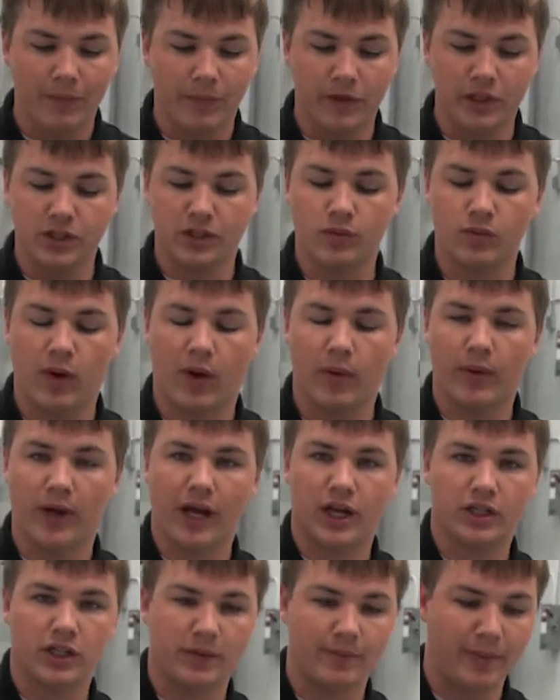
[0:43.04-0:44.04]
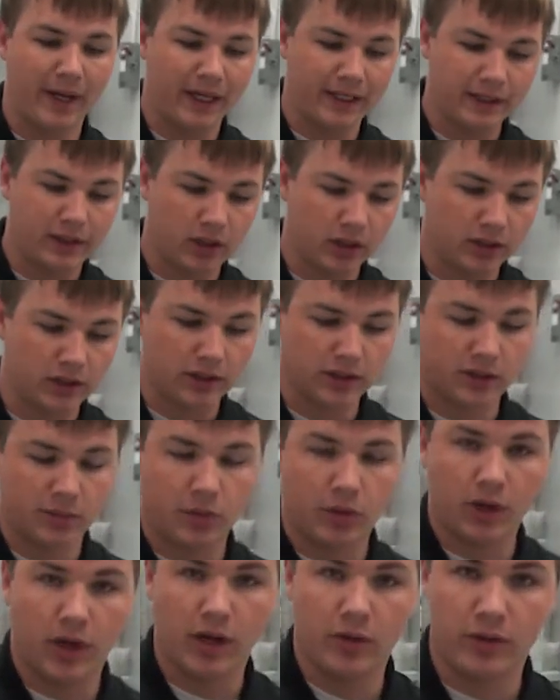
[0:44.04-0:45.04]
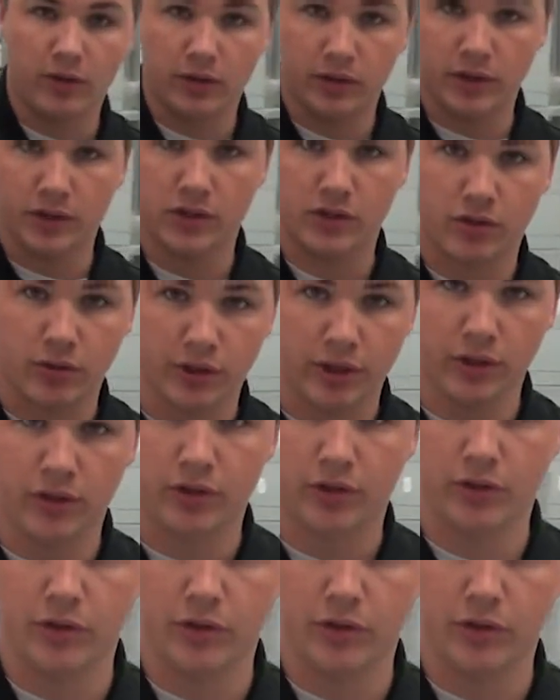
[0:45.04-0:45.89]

This is why we actually based our system around this 3